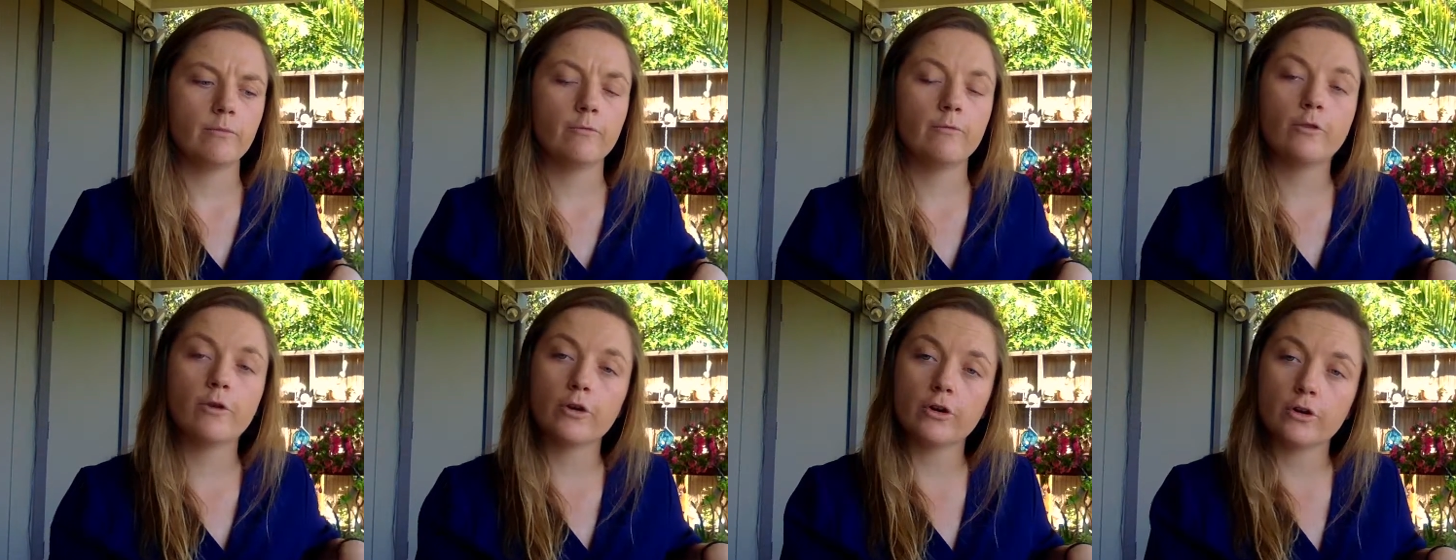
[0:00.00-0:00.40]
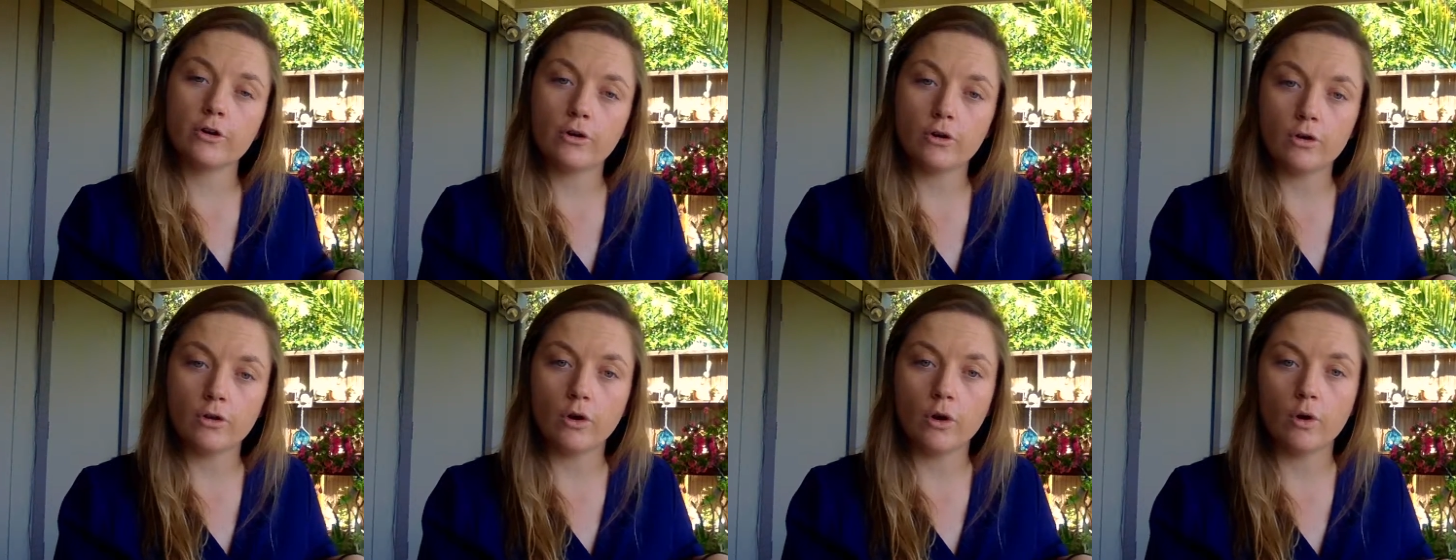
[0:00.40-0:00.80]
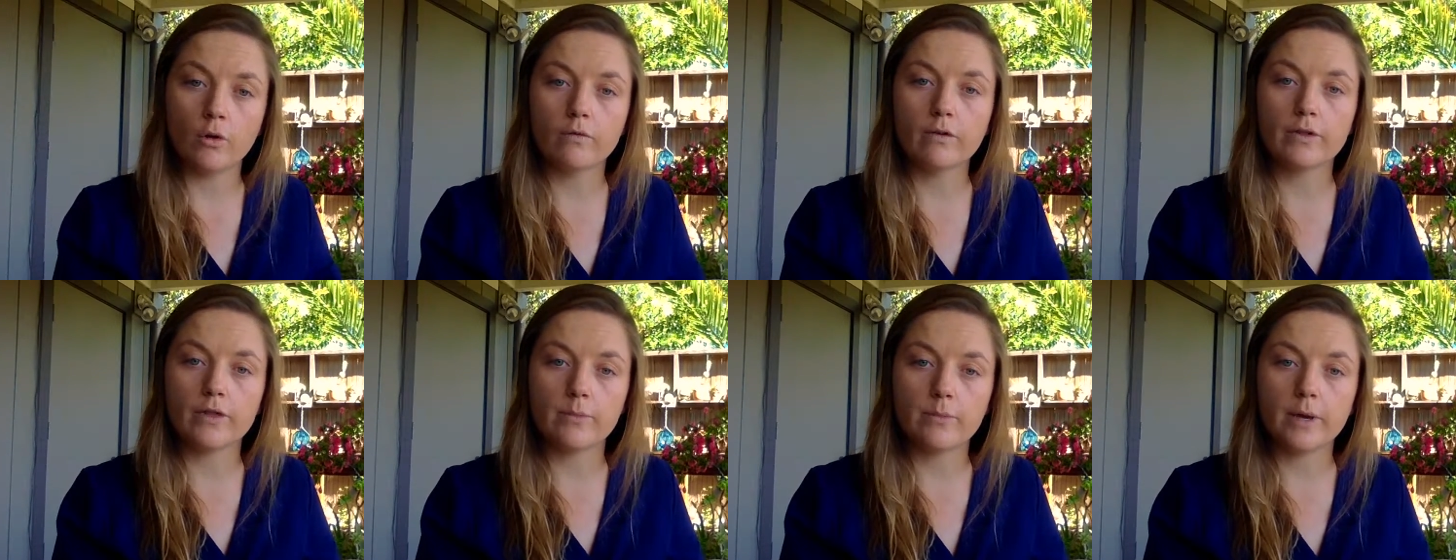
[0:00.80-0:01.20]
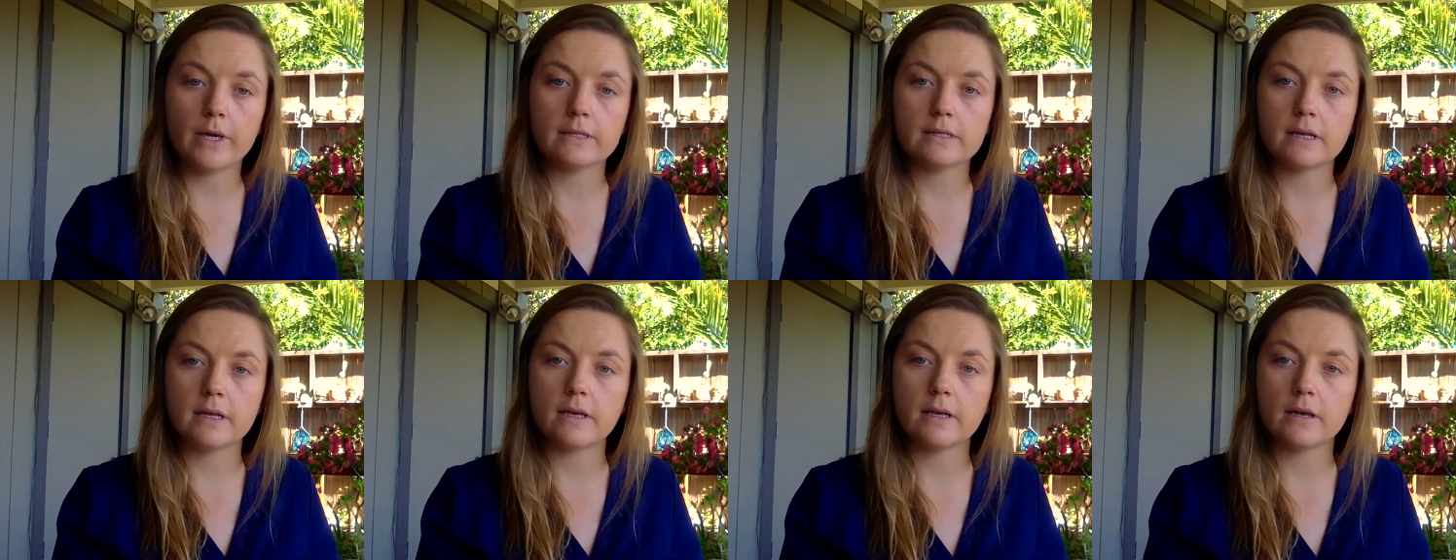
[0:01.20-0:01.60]
vertical over the
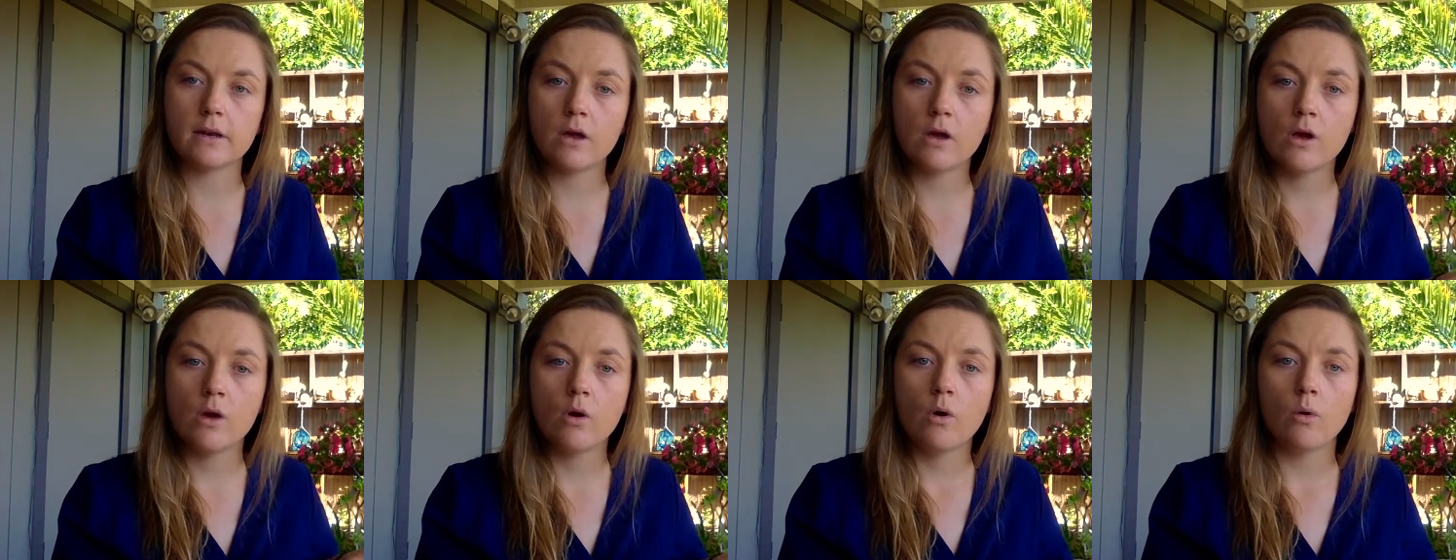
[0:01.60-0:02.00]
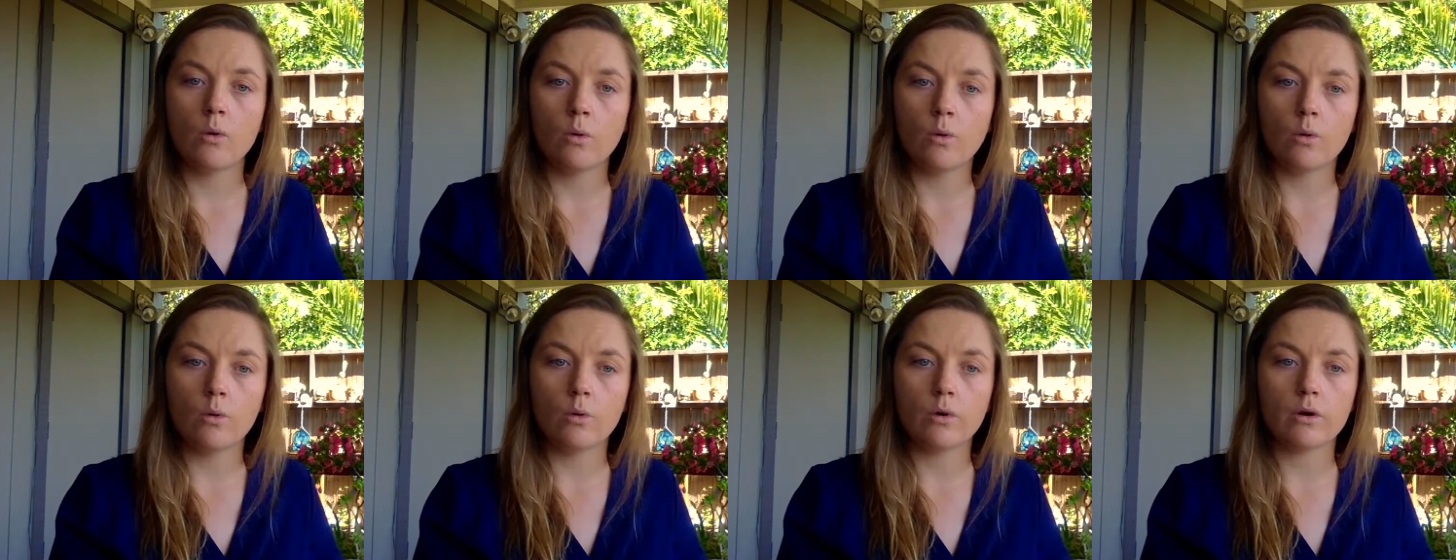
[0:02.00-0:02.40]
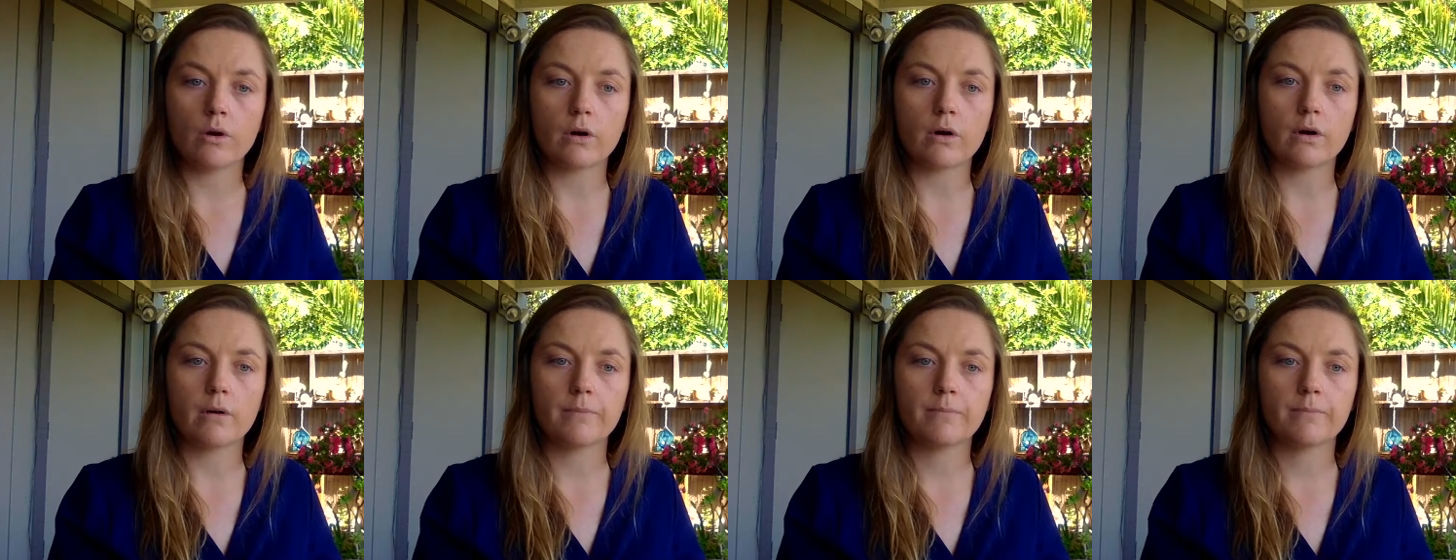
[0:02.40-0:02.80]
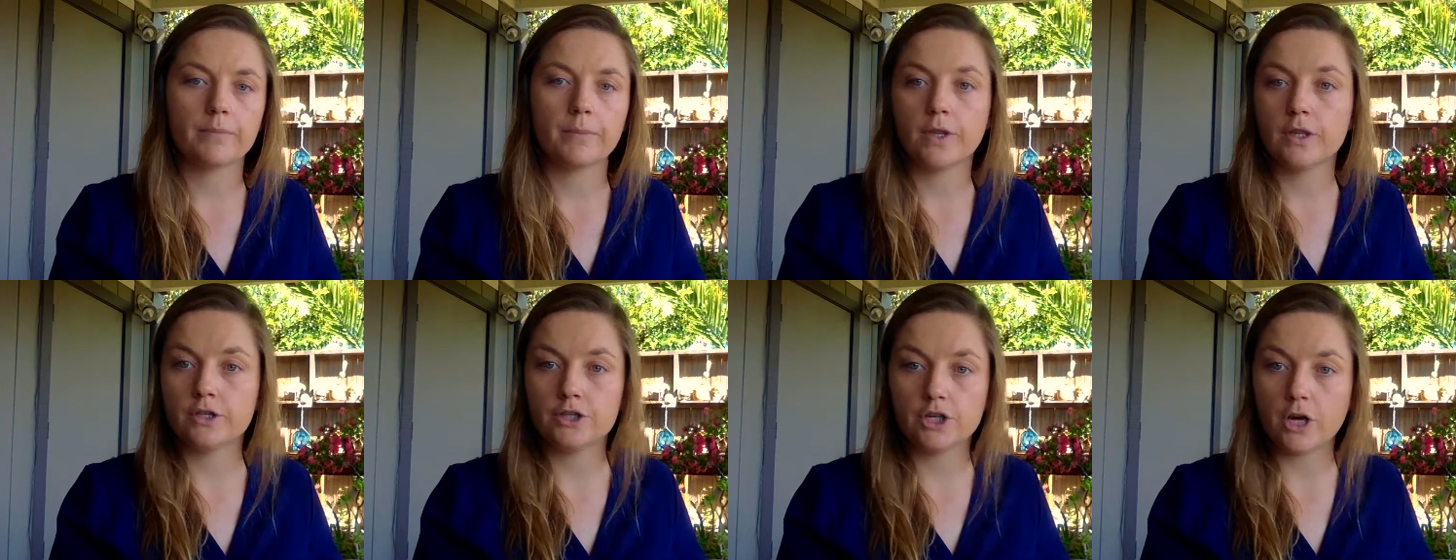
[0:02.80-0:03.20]
basin or
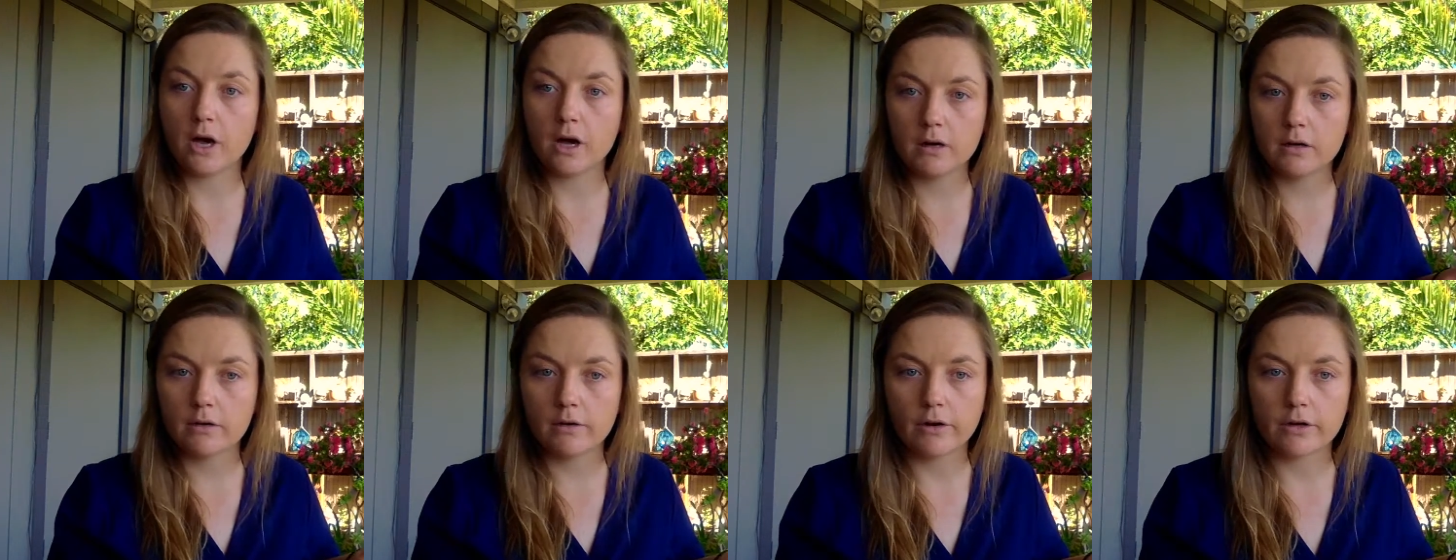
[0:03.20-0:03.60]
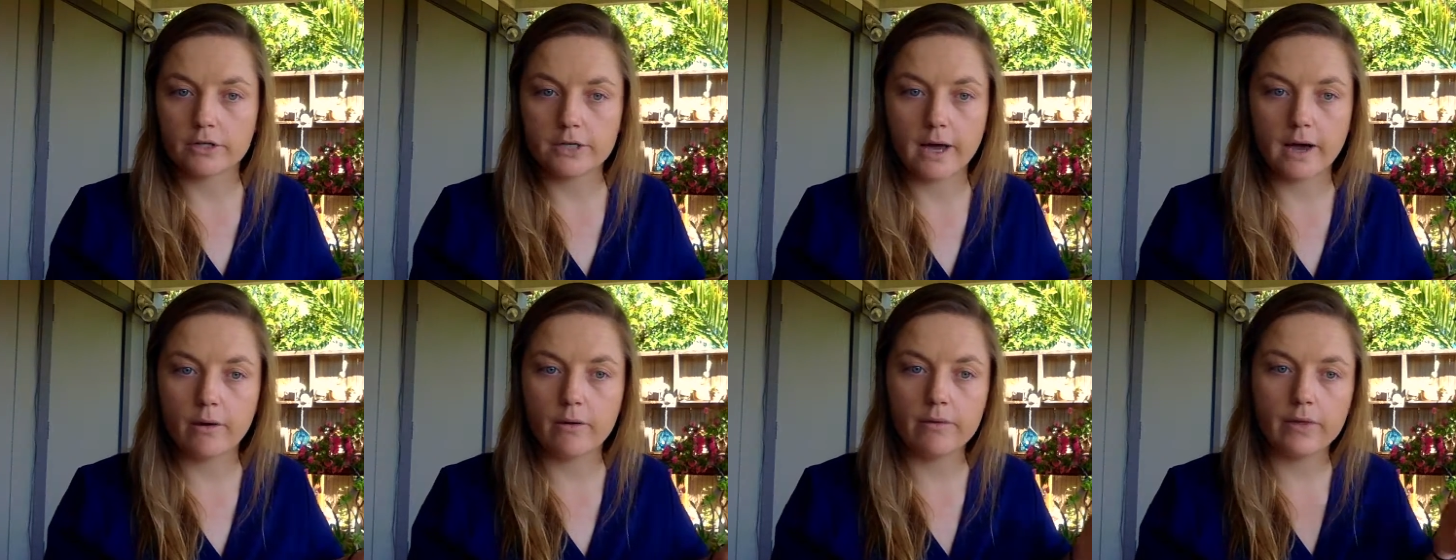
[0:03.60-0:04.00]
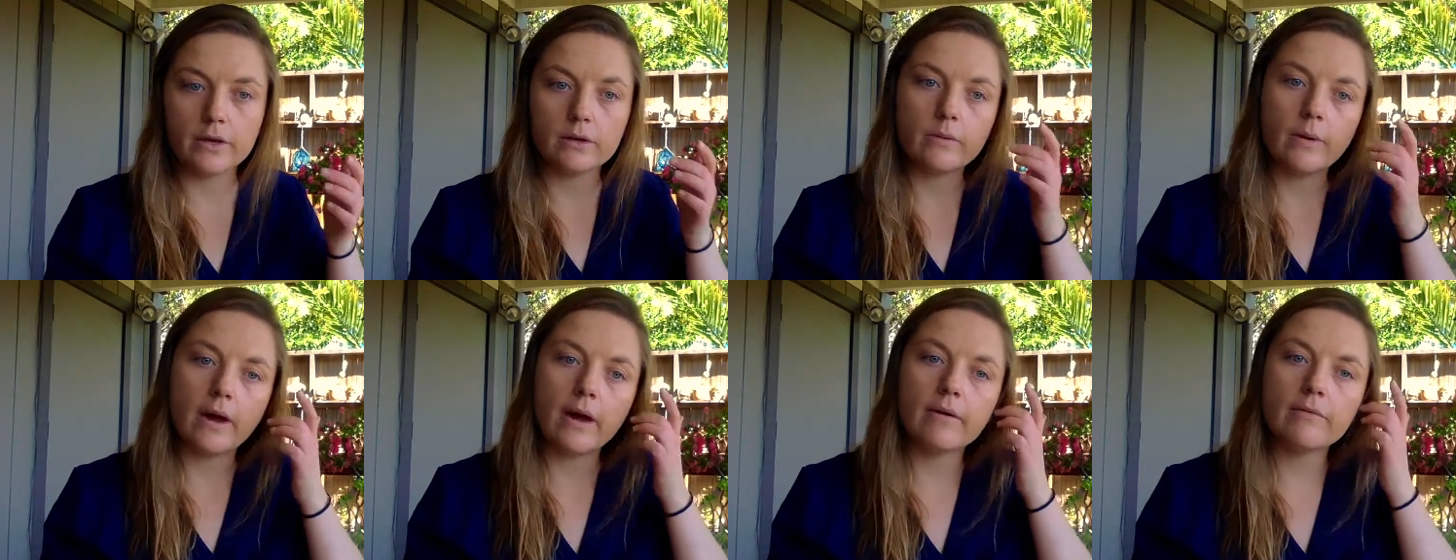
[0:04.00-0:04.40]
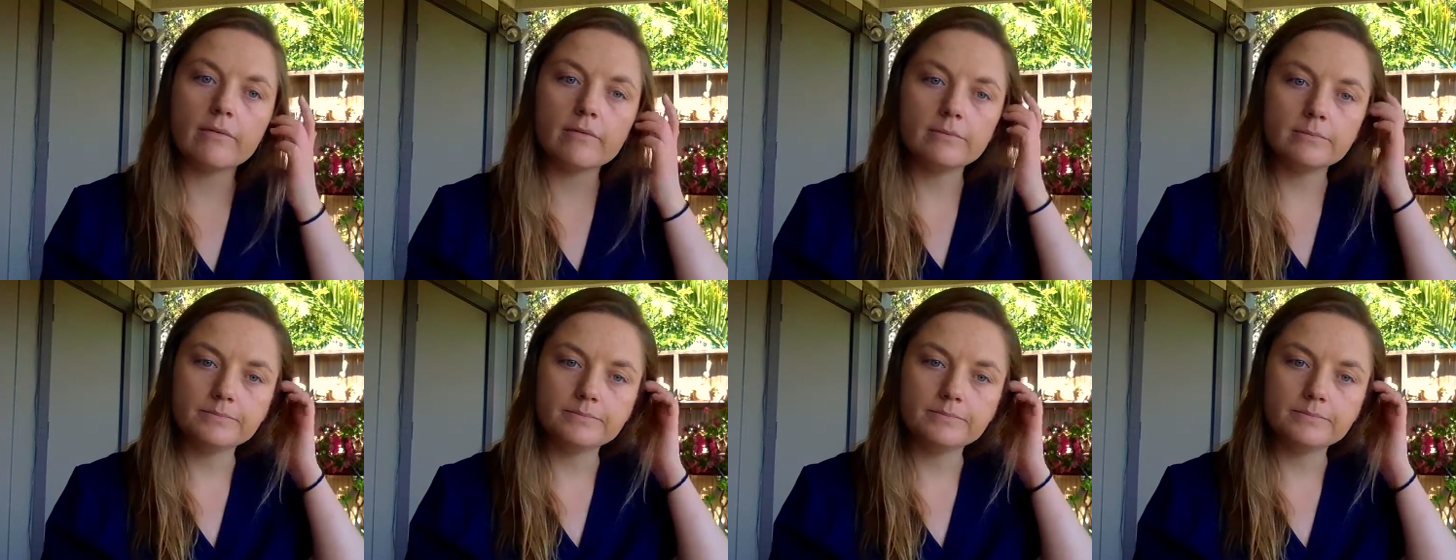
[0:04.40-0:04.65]
the chuck or towel that you have.